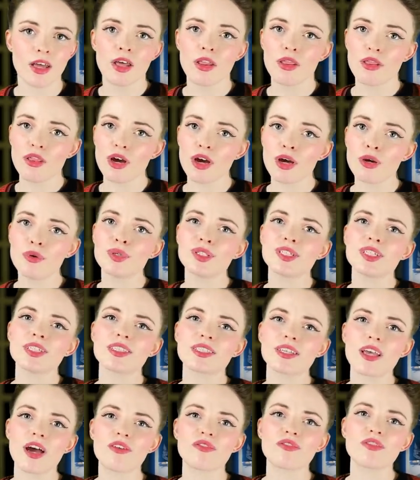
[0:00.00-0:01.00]
though
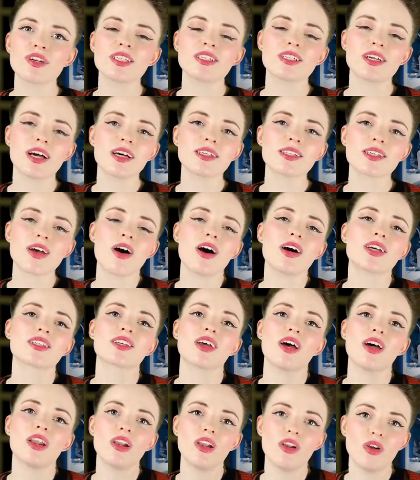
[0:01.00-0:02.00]
Discovery does ask
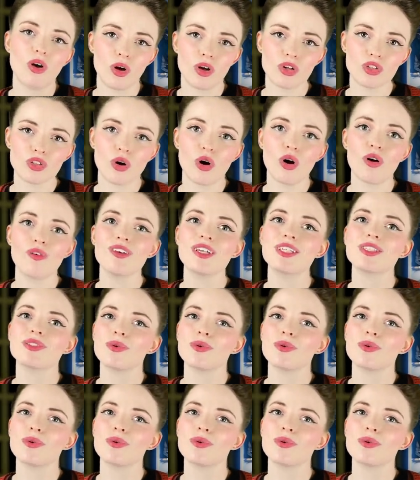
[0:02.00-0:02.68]
a lot of its